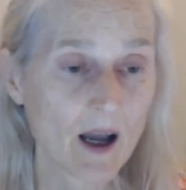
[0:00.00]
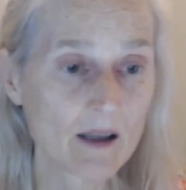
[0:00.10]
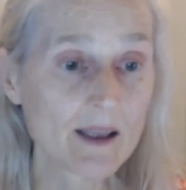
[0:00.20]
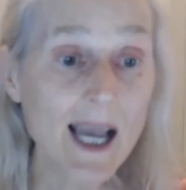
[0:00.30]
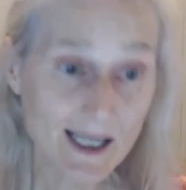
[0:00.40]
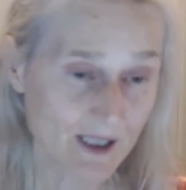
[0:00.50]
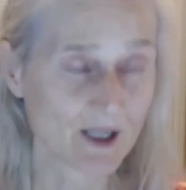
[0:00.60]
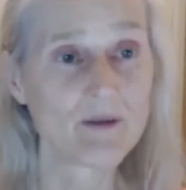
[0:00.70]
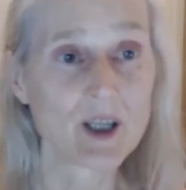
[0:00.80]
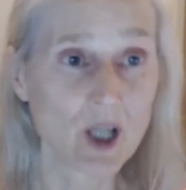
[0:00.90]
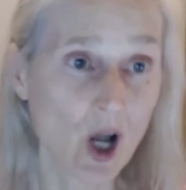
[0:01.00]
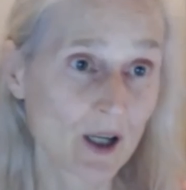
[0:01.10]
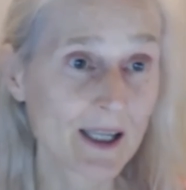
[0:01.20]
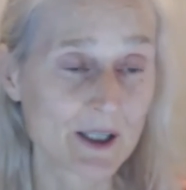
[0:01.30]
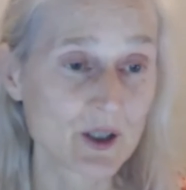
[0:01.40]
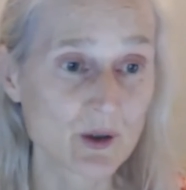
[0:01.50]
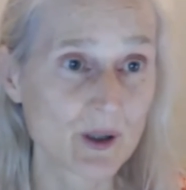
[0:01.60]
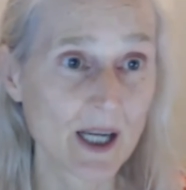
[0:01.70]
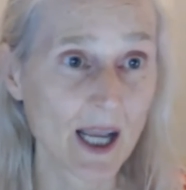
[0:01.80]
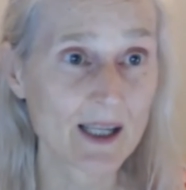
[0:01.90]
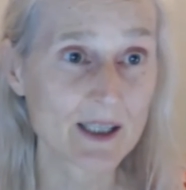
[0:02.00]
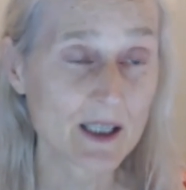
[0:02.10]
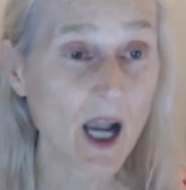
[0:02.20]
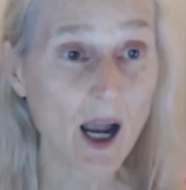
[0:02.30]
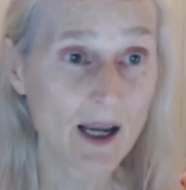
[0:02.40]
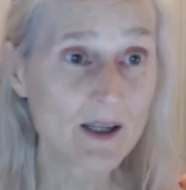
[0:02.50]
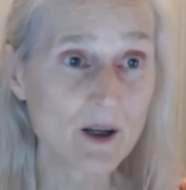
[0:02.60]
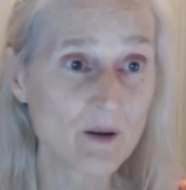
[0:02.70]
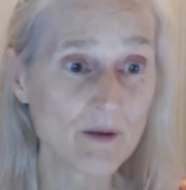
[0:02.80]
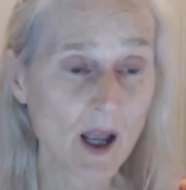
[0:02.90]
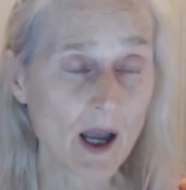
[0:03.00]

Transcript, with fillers: less of a long history and is kind of